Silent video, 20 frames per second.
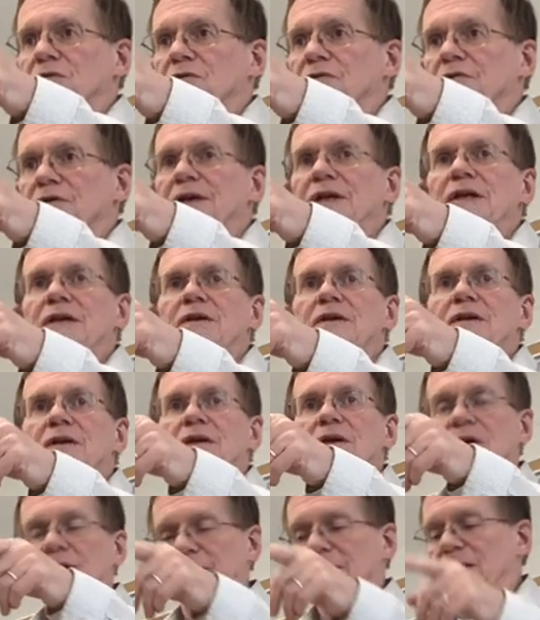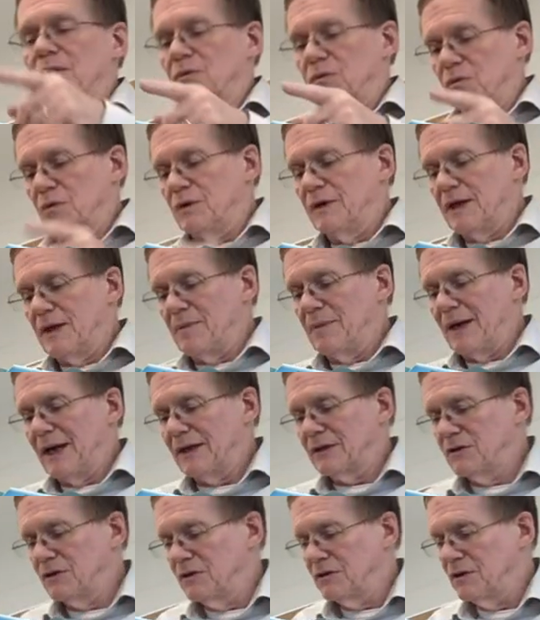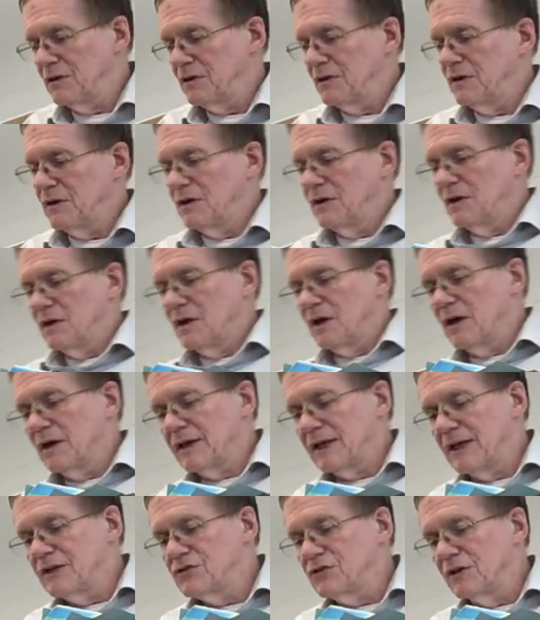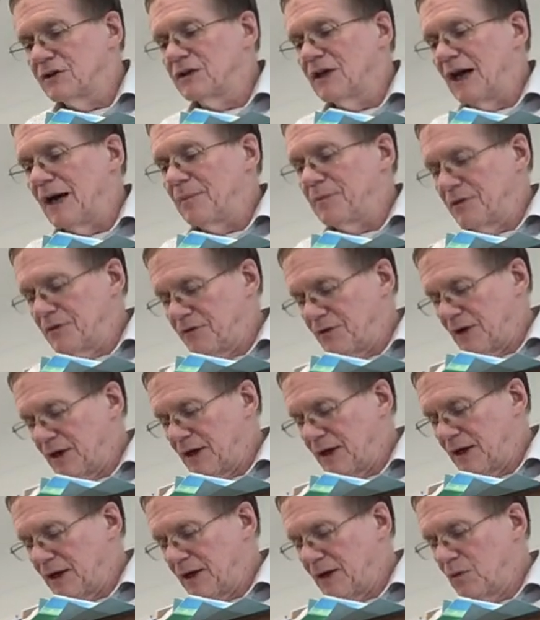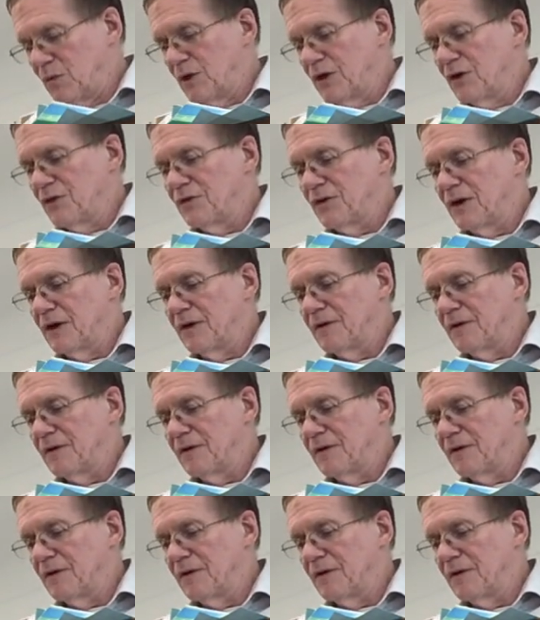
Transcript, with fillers: read? Okay, we'll get back to the, okay, so top of, uh, At once.